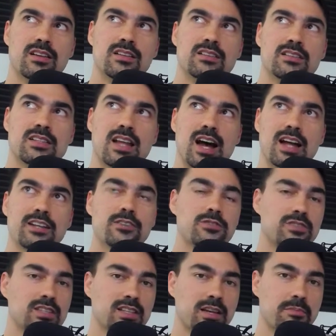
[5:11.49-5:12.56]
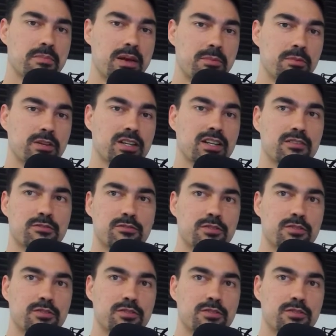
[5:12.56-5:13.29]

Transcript: not using that memory if